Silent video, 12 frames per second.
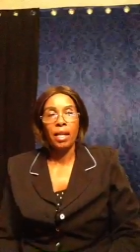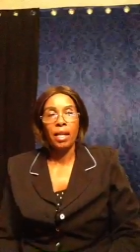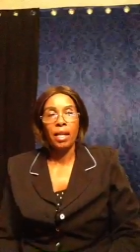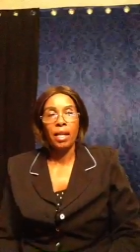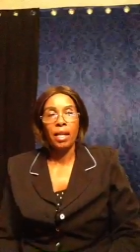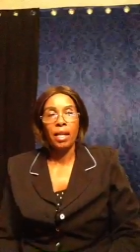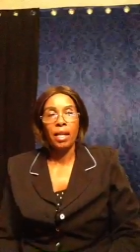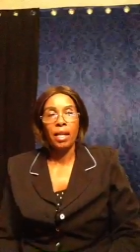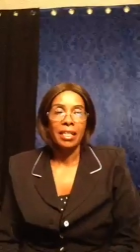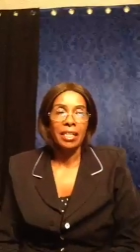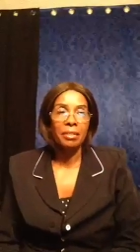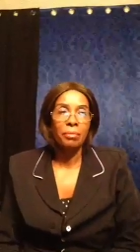Yes,
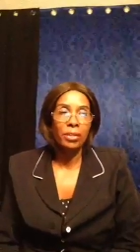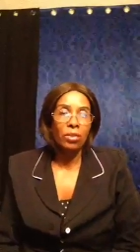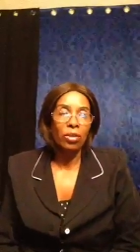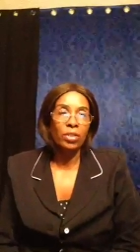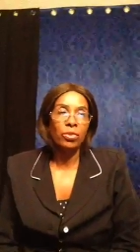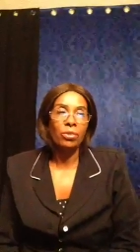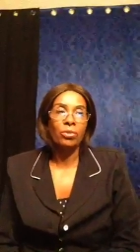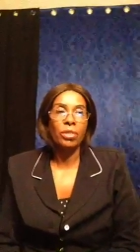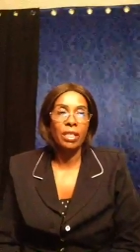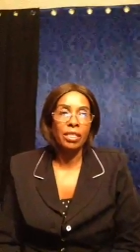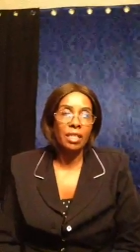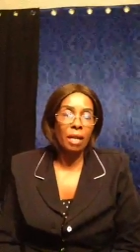let me talk to you
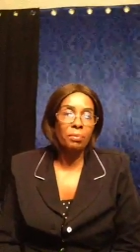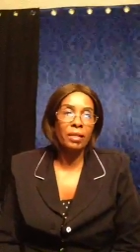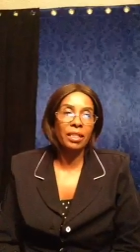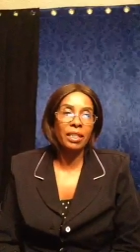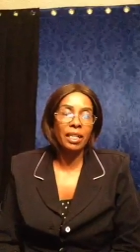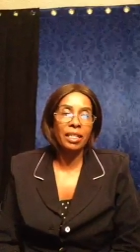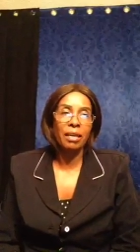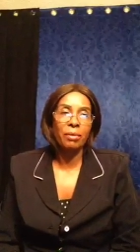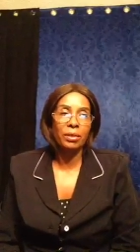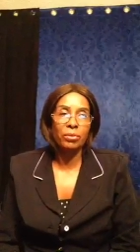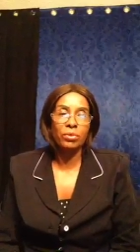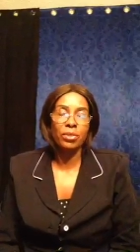the subject that I
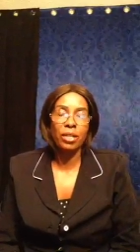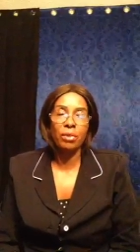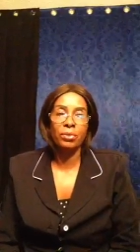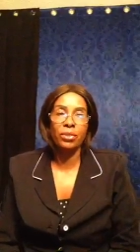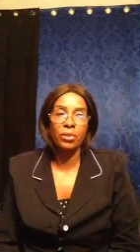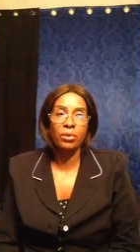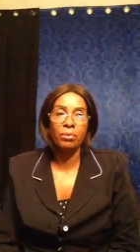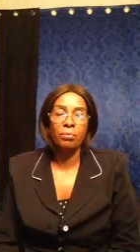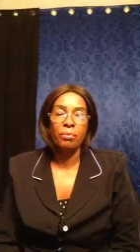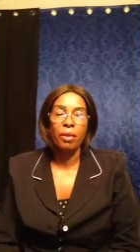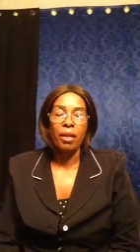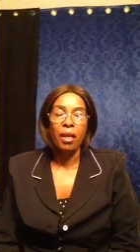want to share with you,
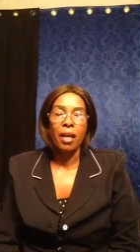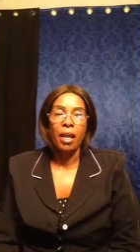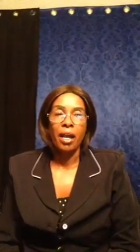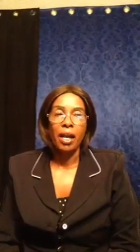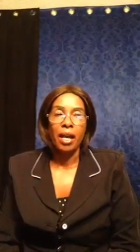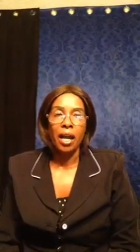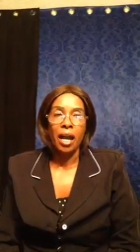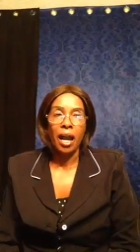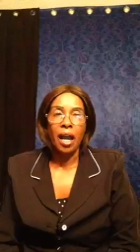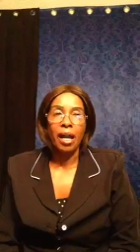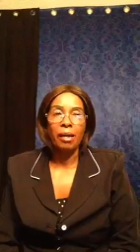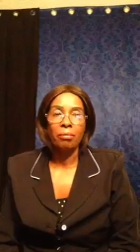
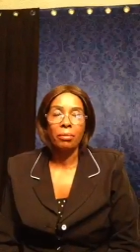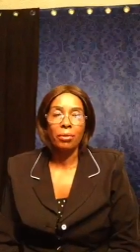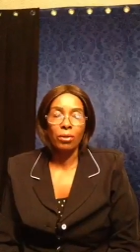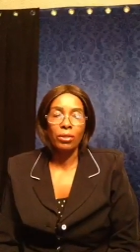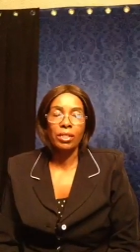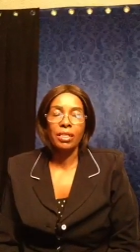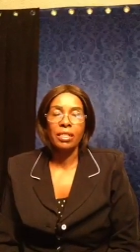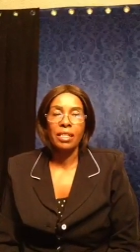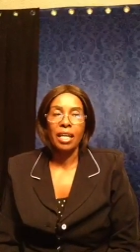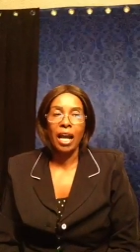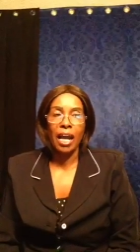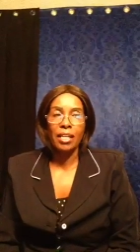uh, because
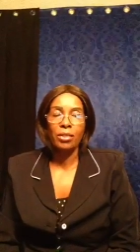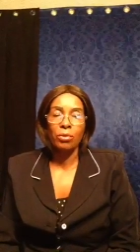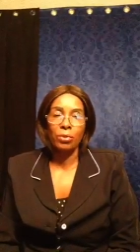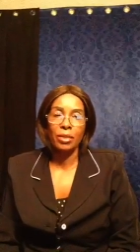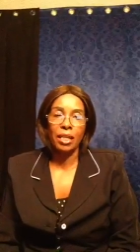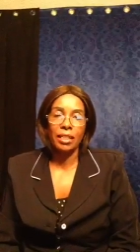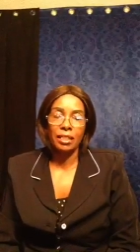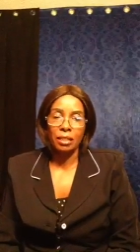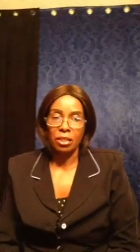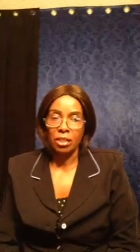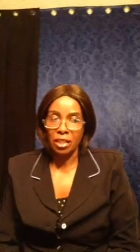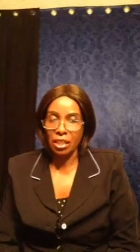I know that
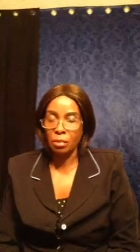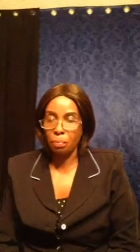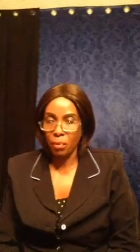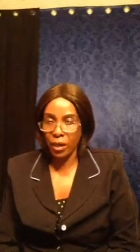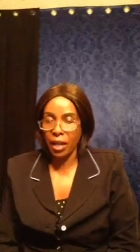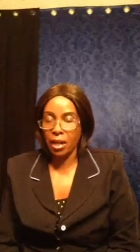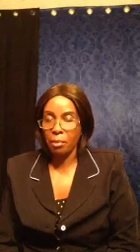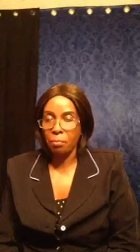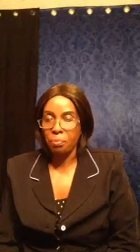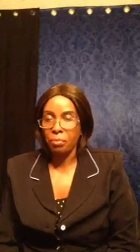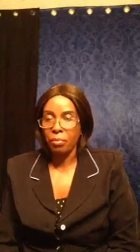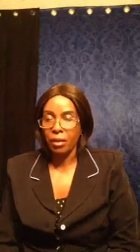this prayer,
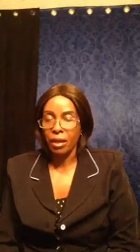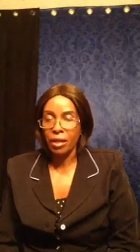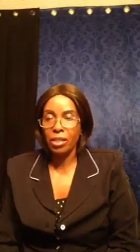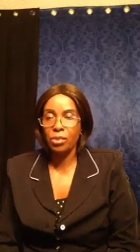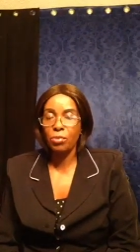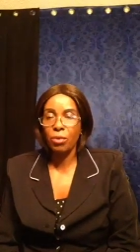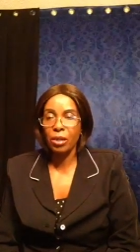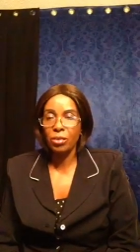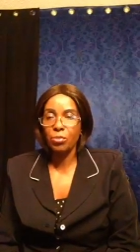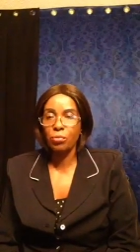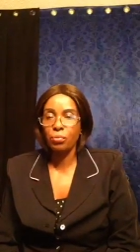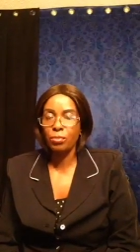it is
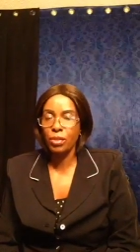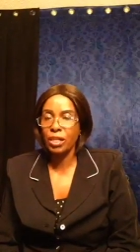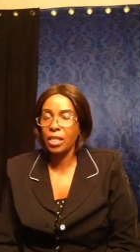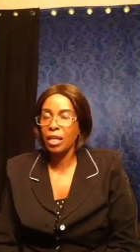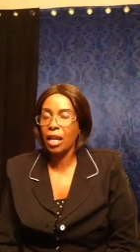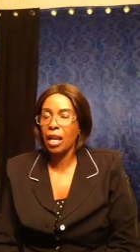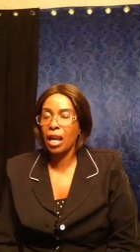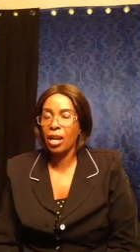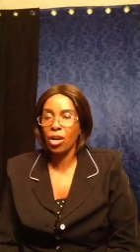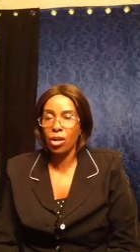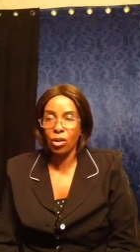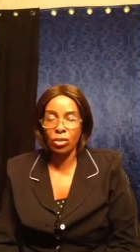one to bring a
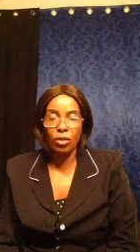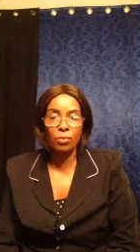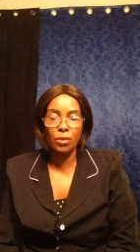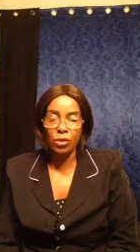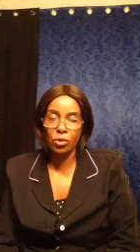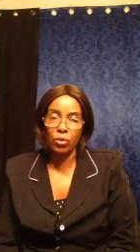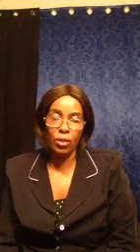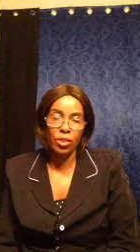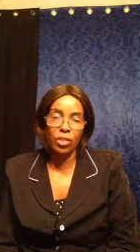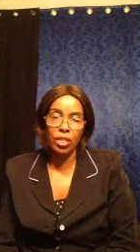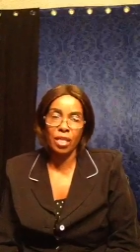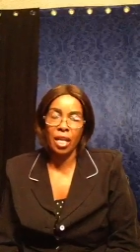lot of
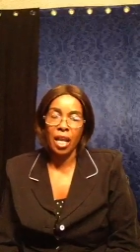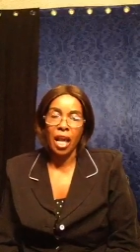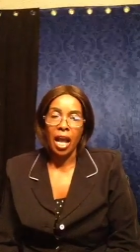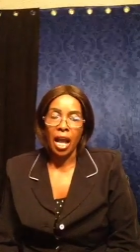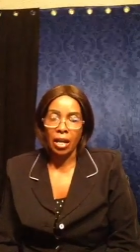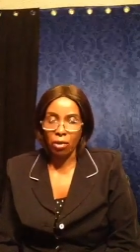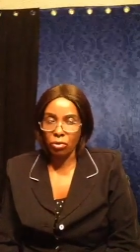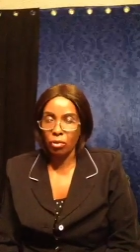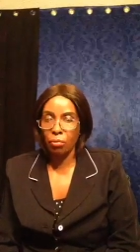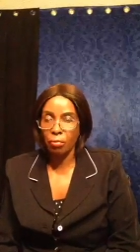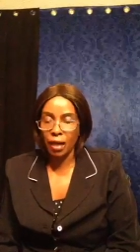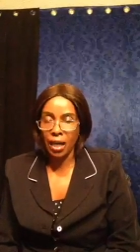restoration, a lot
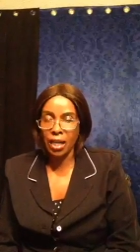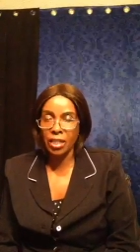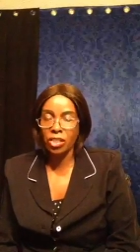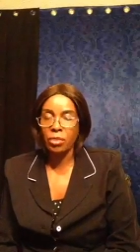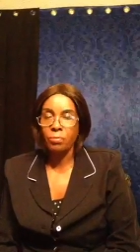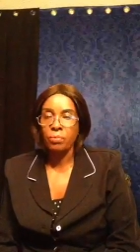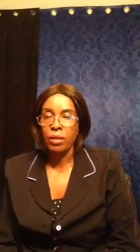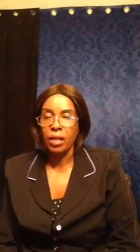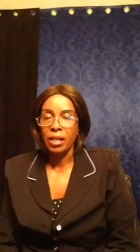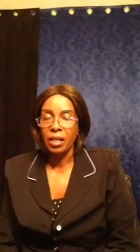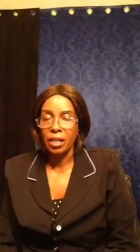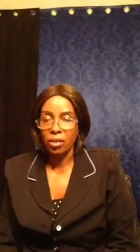of marriage.
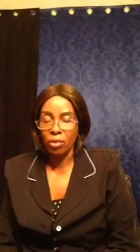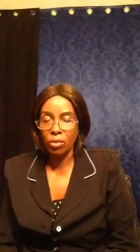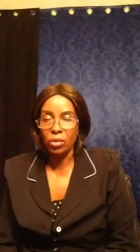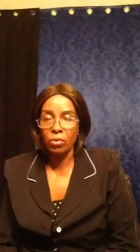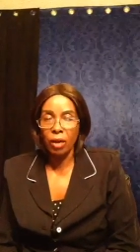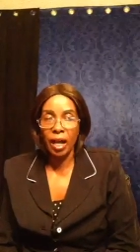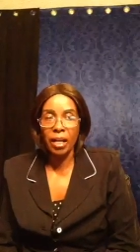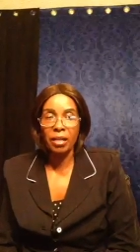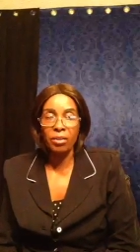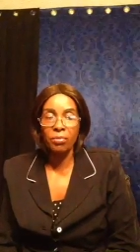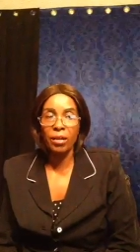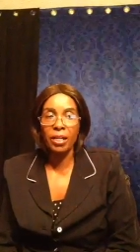Those who are
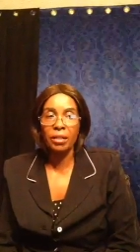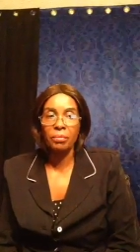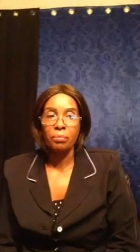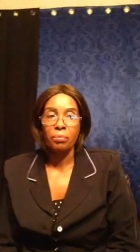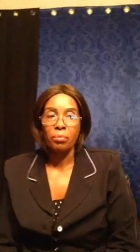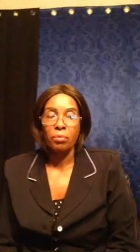even